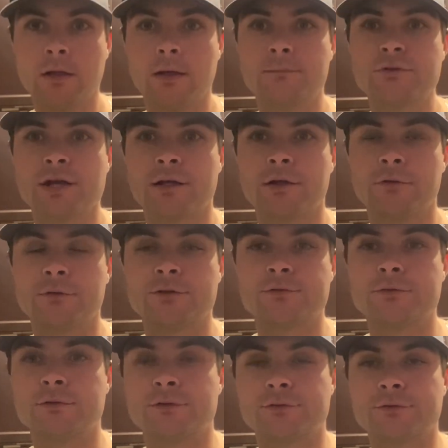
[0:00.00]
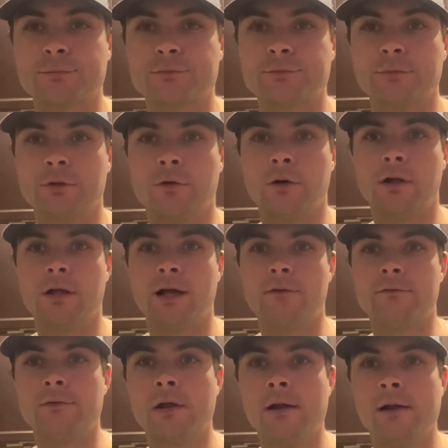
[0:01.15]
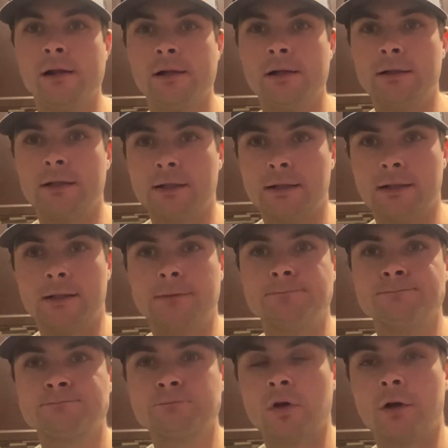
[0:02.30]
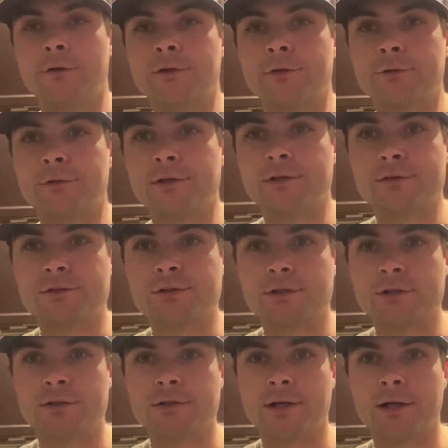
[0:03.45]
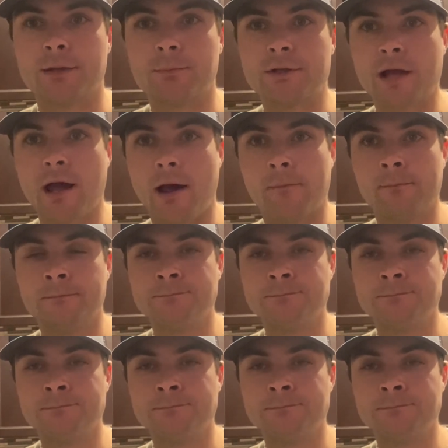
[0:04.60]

check out the description below. I'll have all the ingredients you need there. But yeah,